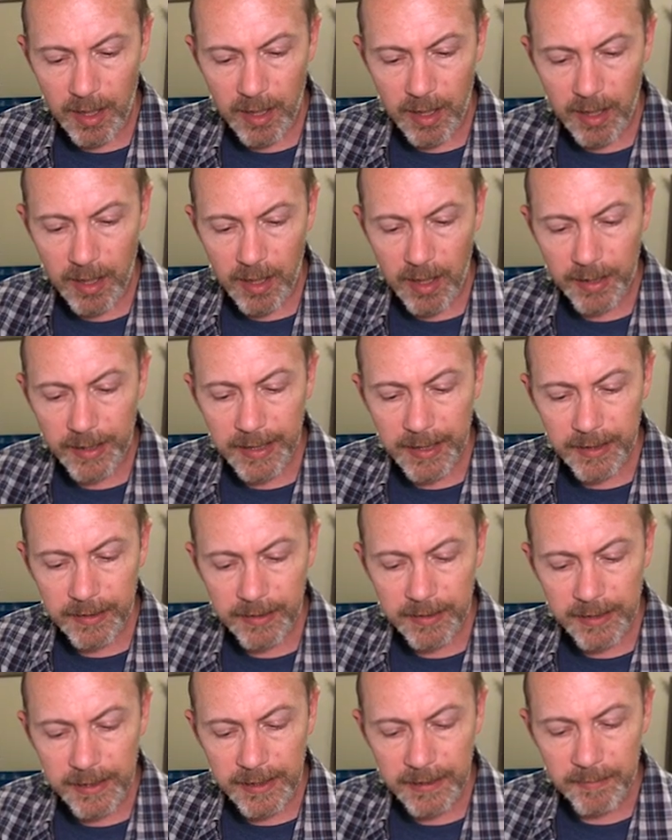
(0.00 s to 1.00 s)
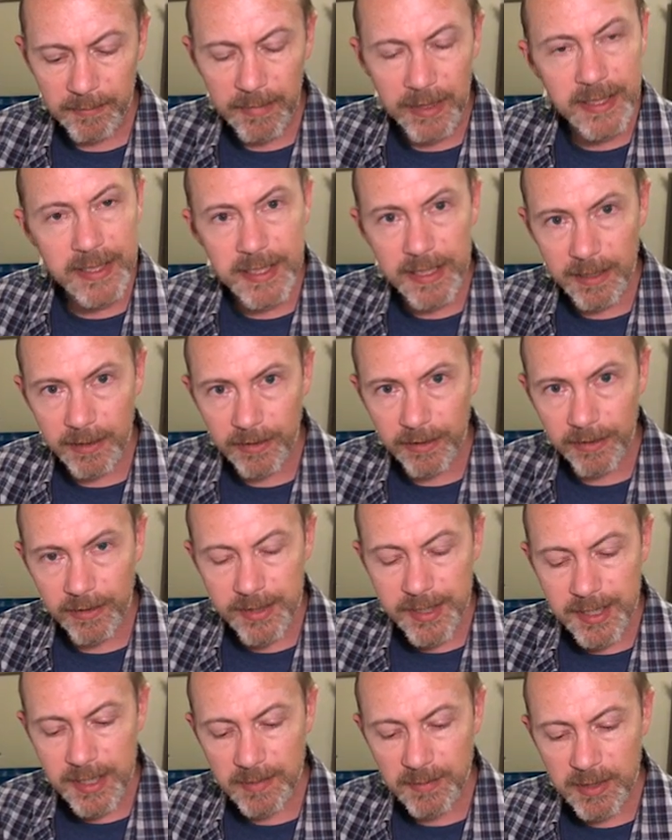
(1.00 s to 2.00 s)
again, the material
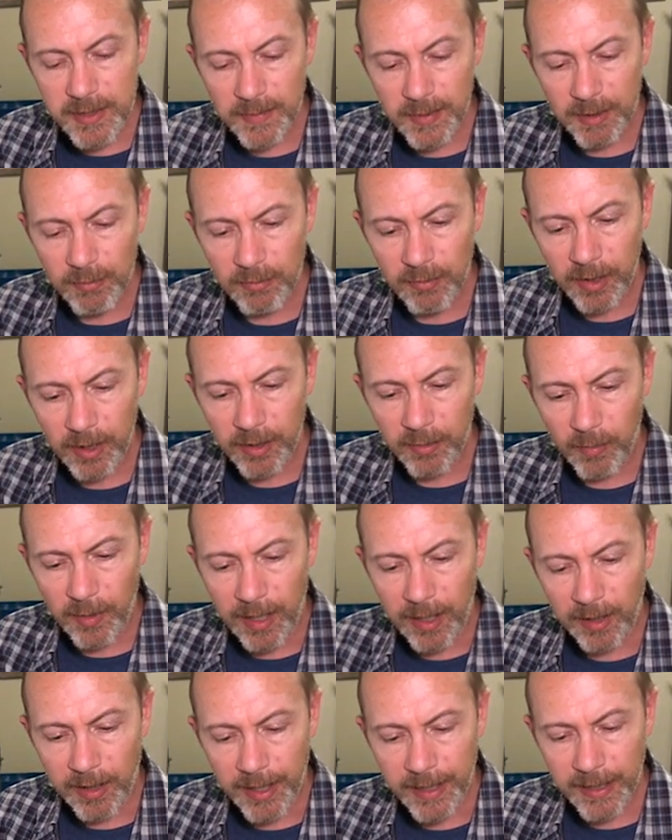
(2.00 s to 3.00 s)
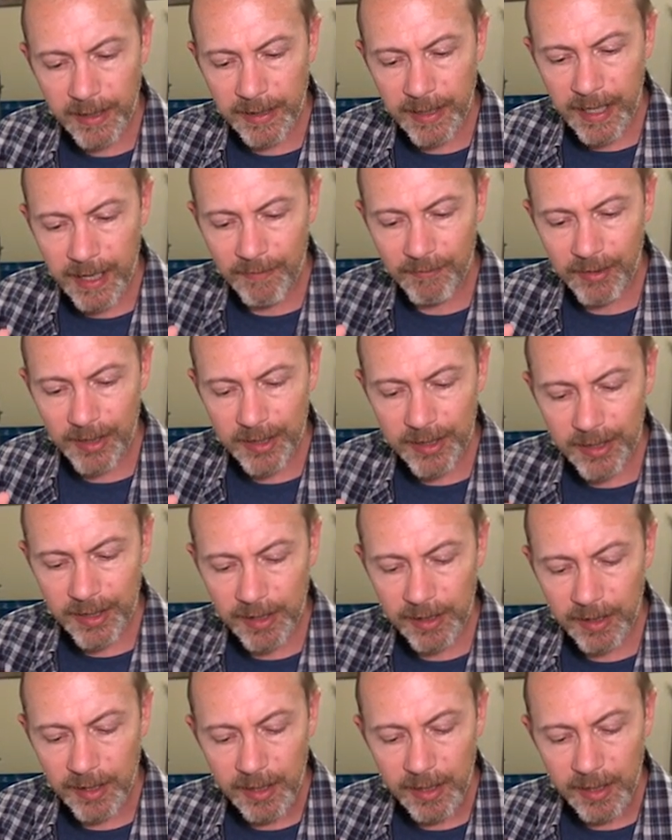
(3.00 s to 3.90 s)
seemed to be really well. I didn't have anything